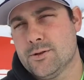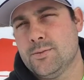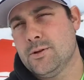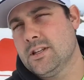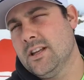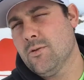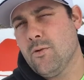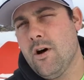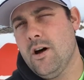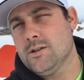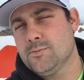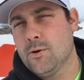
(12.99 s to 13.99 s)
We're supposed to get the
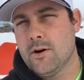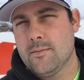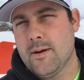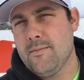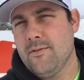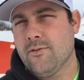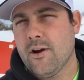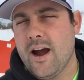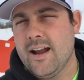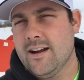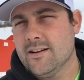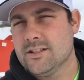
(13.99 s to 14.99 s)
walls poured maybe
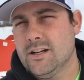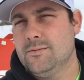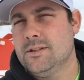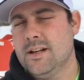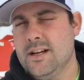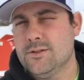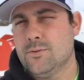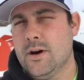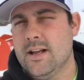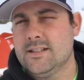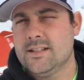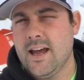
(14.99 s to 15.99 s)
Friday or something. Today's
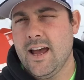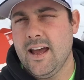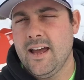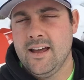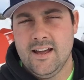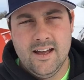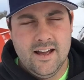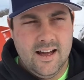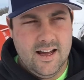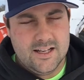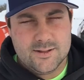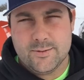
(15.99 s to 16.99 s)
Wednesday.
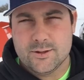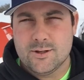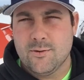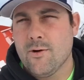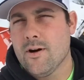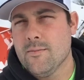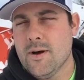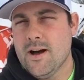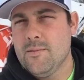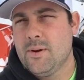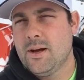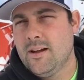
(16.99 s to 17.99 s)
It's supposed to warm
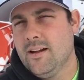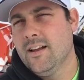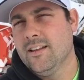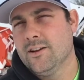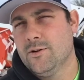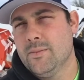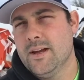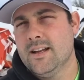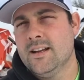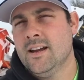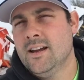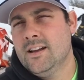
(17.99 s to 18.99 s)
up a little bit,
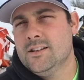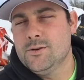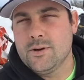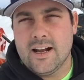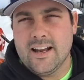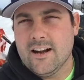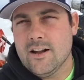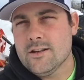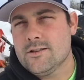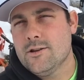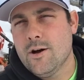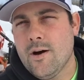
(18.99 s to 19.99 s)
so we got to get all
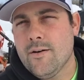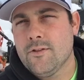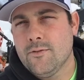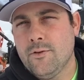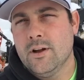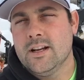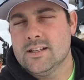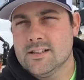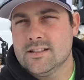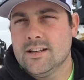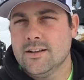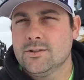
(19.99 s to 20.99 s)
the snow off the footings
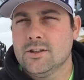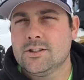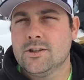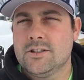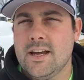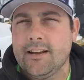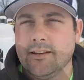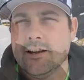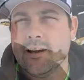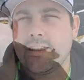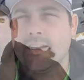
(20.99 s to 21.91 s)
and stuff. So let's go take a look.